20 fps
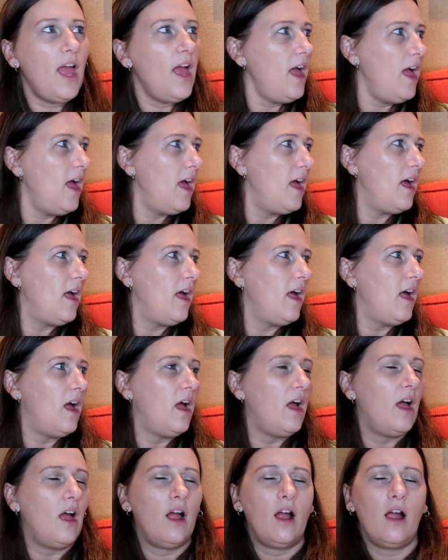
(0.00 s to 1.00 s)

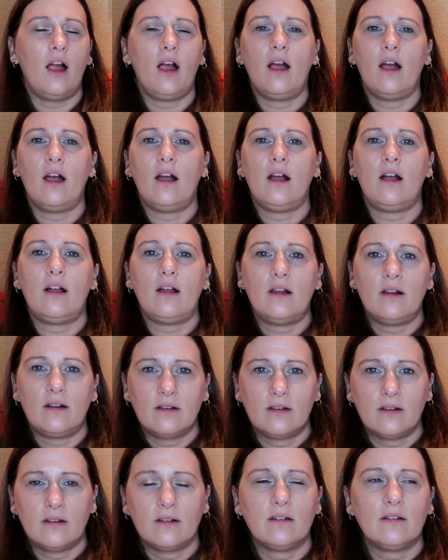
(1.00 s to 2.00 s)

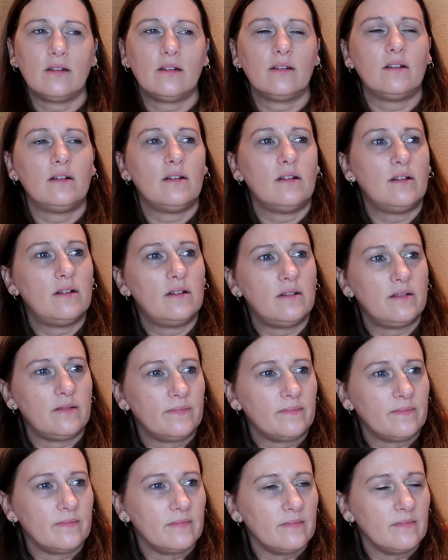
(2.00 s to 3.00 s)

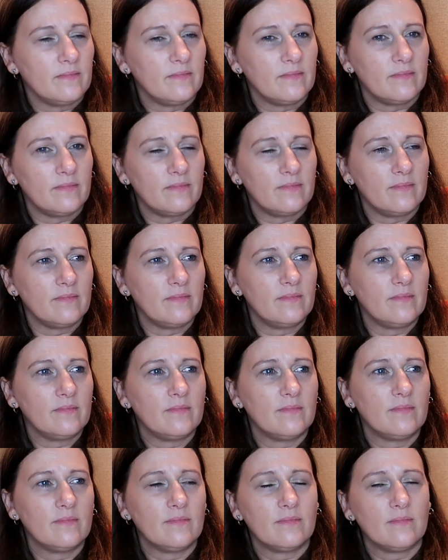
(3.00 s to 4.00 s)

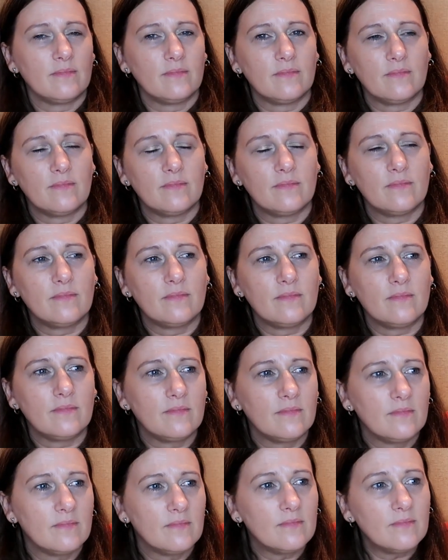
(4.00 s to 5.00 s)

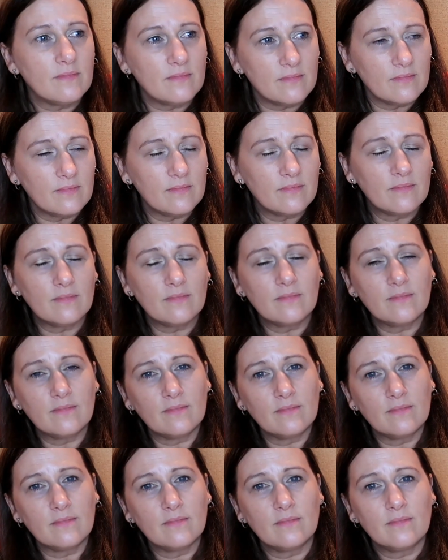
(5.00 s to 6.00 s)

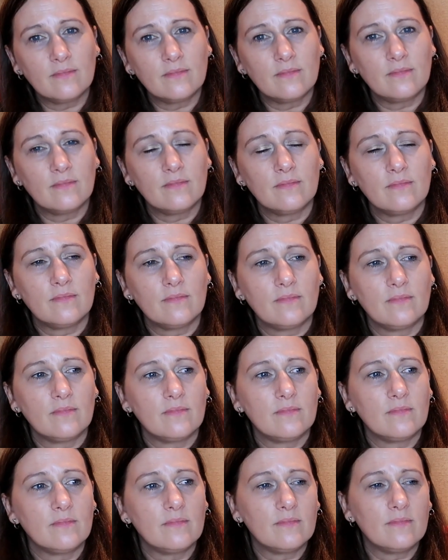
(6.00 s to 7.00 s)

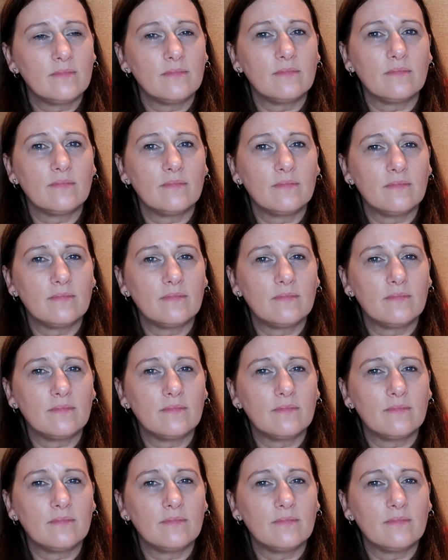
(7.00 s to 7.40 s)
[no speech]